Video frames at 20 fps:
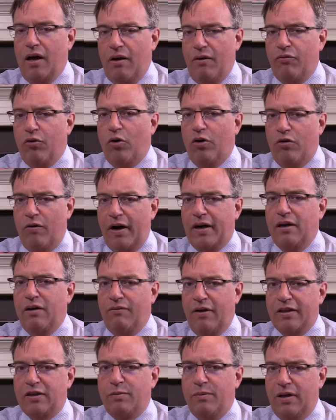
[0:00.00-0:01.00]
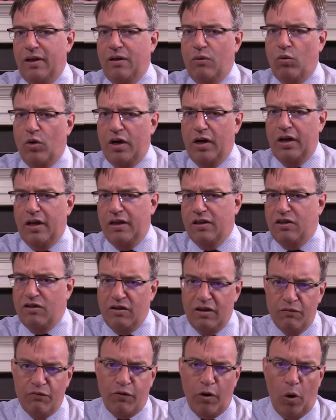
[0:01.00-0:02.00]
foreign direct investment and what it is,
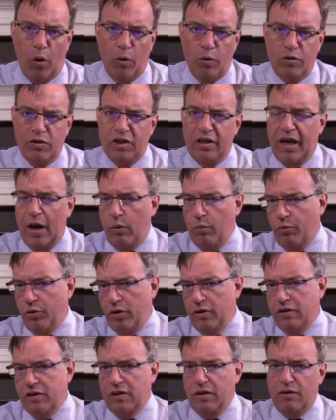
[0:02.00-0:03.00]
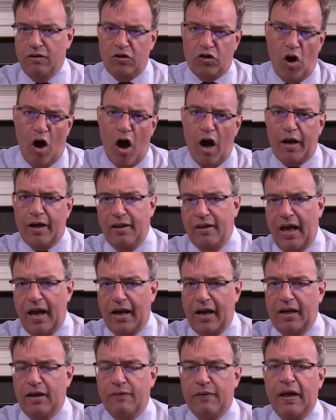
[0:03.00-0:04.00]
and flows and outputs and stock and that
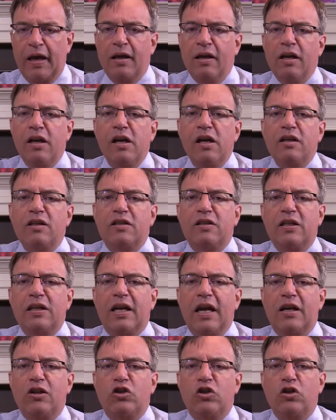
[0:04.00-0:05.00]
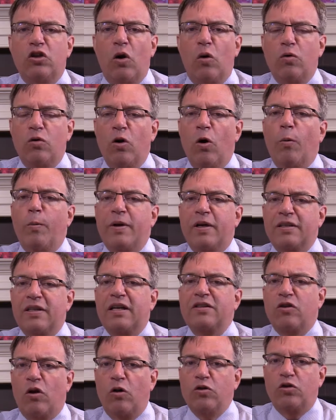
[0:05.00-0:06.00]
kind of thing, just in case you don't know, because
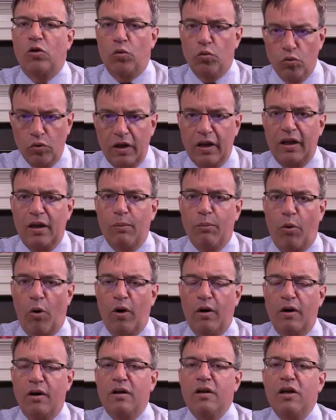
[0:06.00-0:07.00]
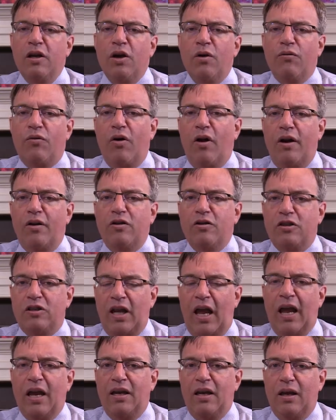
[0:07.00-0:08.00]
that's also really important for
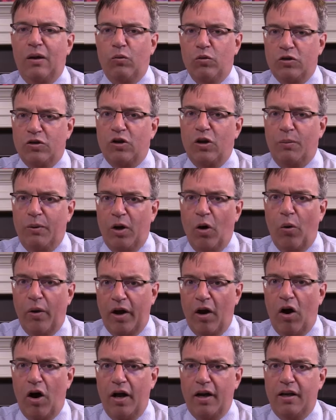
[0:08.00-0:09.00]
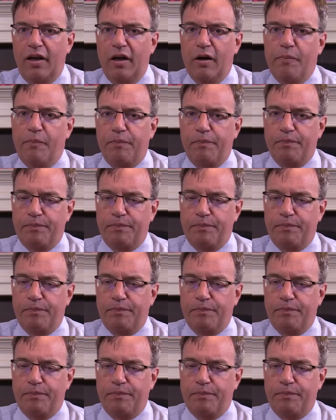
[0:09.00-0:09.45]
understanding what's going to be going on here.